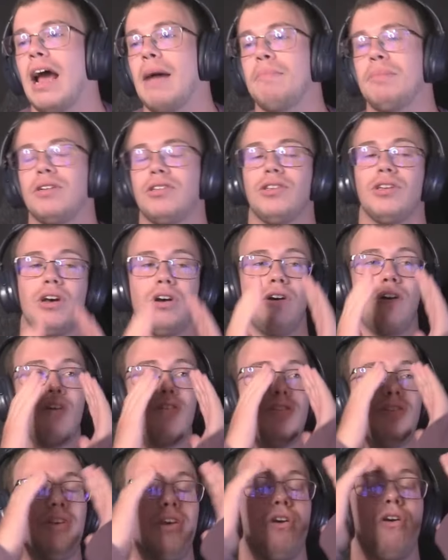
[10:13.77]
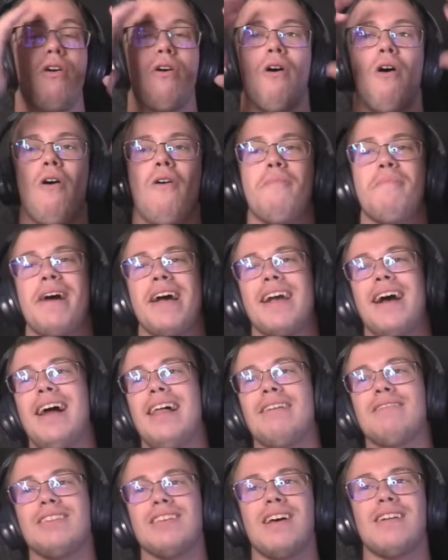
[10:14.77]
episode 2. Oh my god,
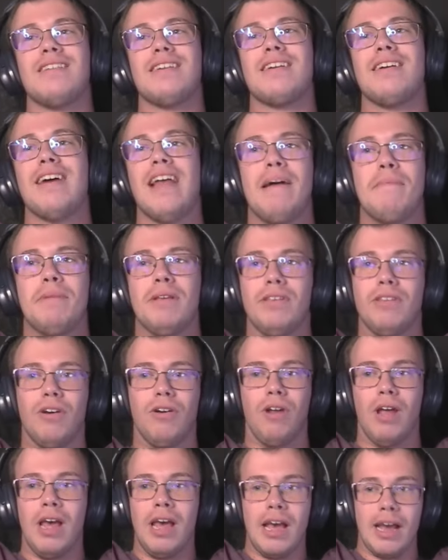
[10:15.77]
that was such a good episode.